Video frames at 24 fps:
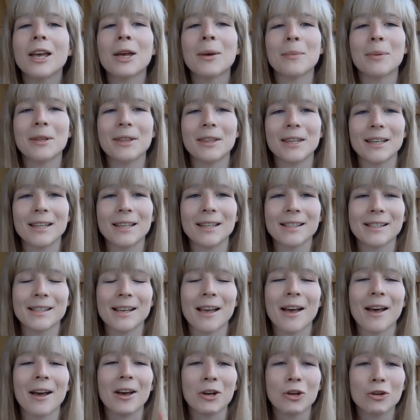but these
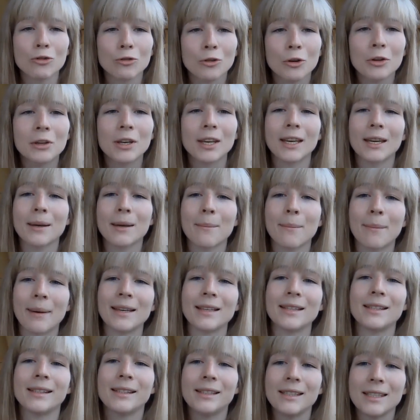croaking
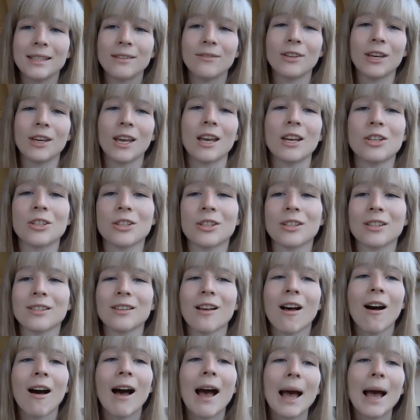base deviations
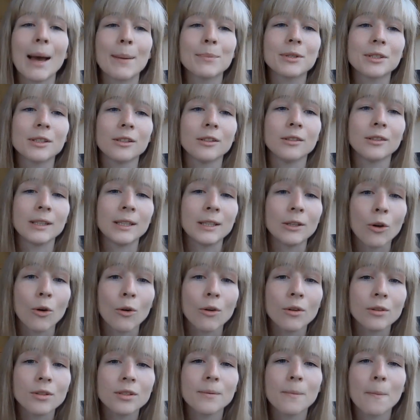are absolutely
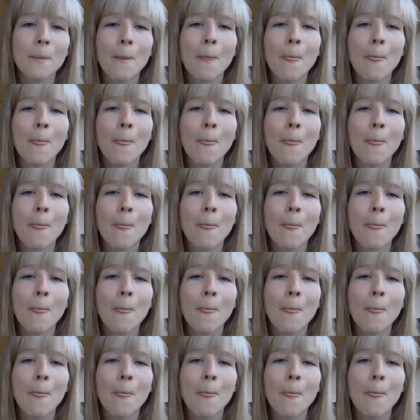not.